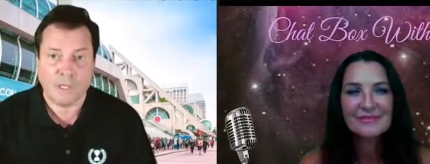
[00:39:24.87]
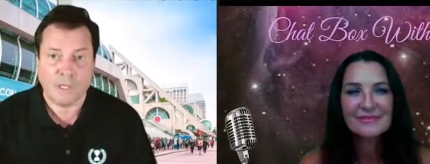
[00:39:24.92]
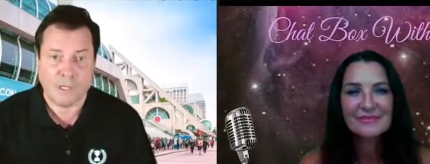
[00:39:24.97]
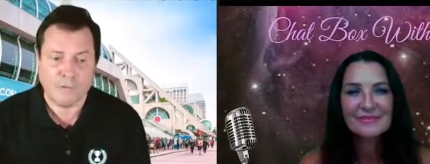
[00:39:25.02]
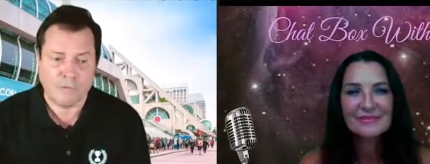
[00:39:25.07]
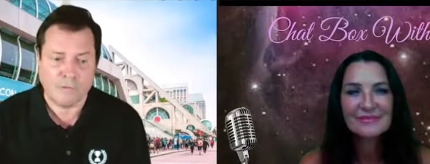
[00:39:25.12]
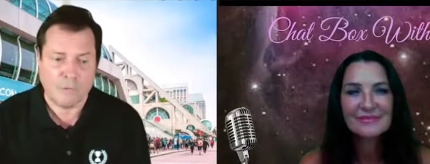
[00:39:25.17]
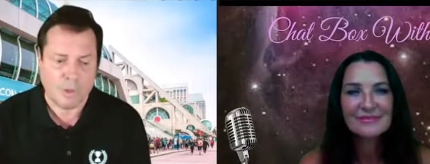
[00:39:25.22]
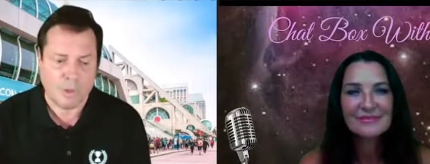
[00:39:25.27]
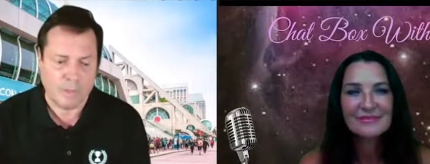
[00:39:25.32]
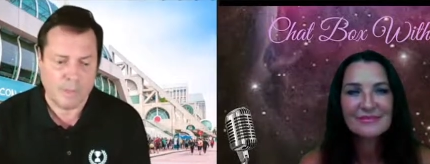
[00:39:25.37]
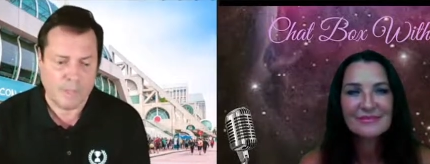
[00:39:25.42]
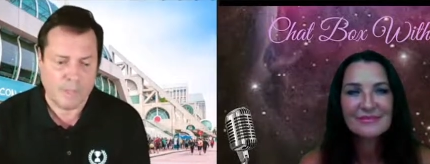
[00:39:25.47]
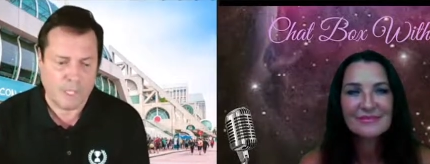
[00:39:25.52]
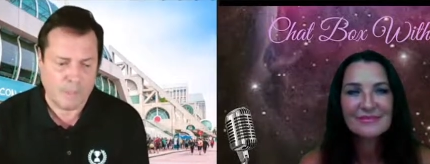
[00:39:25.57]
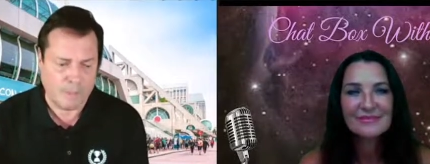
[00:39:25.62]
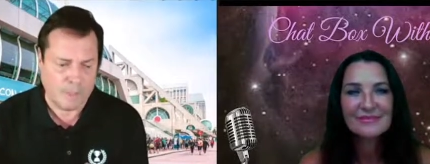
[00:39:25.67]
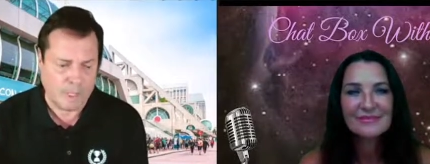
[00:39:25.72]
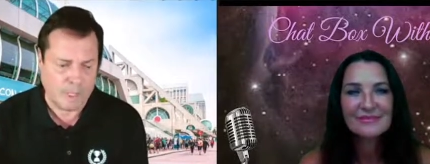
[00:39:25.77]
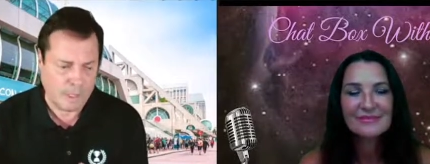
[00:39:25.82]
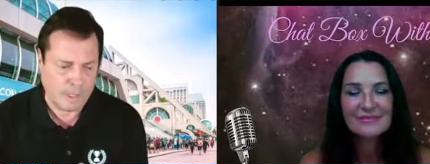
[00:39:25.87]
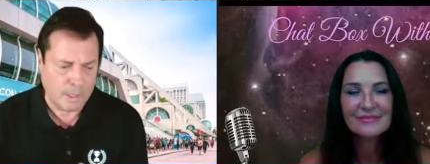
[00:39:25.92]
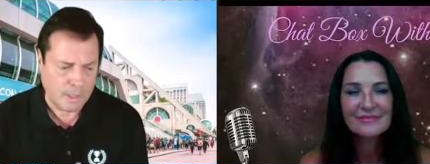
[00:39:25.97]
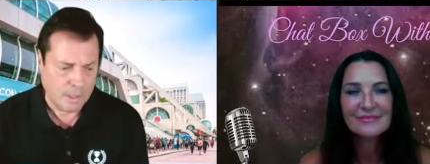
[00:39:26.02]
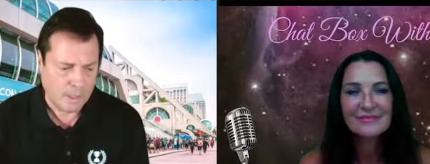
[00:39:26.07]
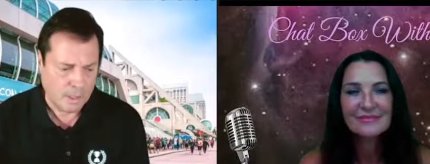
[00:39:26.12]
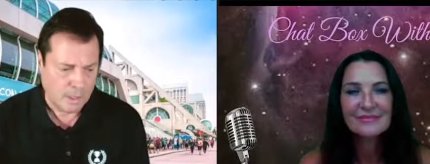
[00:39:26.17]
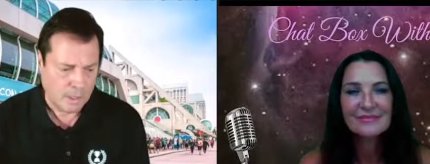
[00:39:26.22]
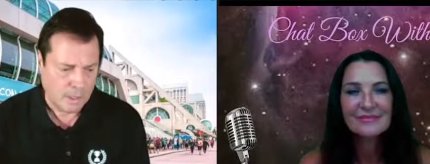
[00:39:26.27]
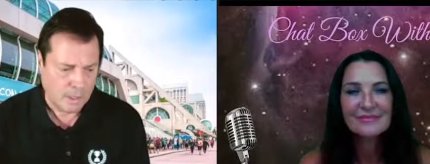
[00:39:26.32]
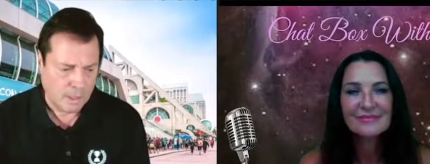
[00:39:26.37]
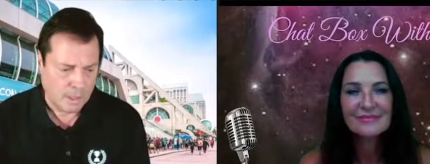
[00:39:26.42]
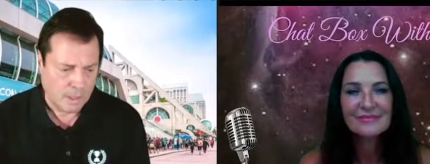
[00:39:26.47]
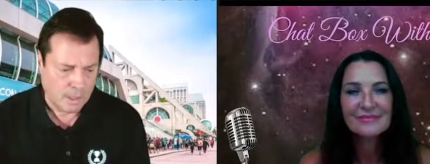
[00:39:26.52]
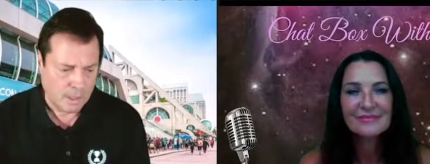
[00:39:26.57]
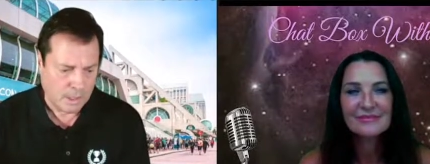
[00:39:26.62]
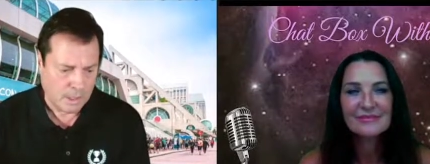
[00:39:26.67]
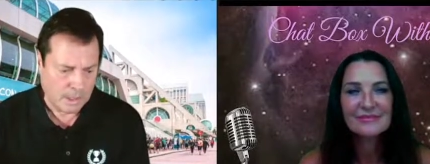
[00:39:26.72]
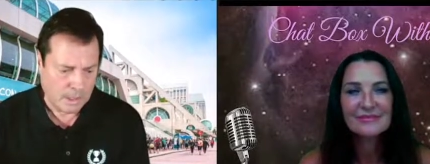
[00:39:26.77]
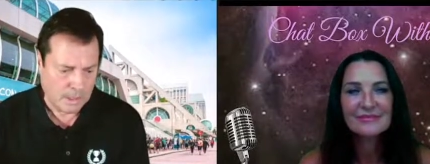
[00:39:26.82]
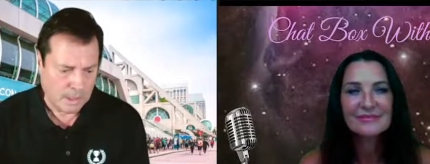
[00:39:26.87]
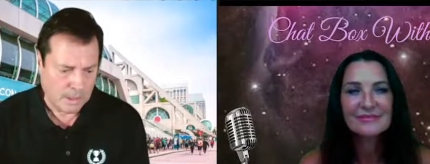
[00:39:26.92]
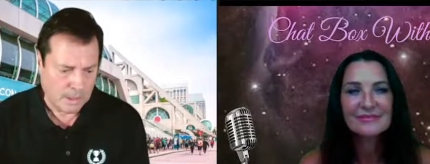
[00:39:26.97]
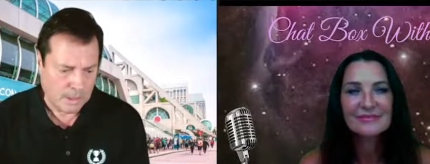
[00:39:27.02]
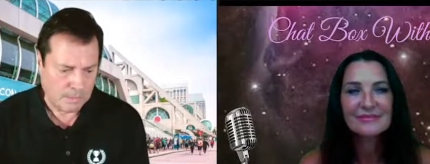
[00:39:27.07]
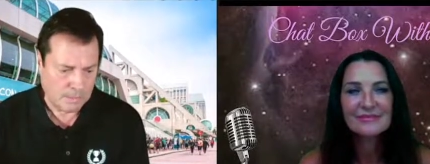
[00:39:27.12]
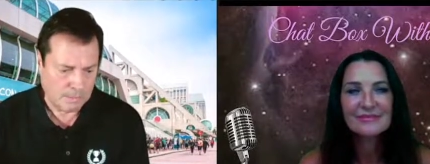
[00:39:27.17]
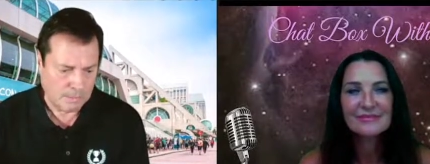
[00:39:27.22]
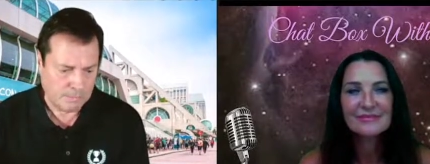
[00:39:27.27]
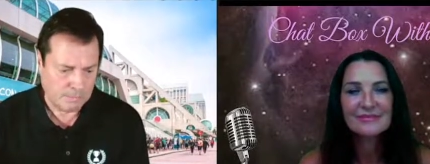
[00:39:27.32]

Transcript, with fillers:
Speaker 1: for me, but um,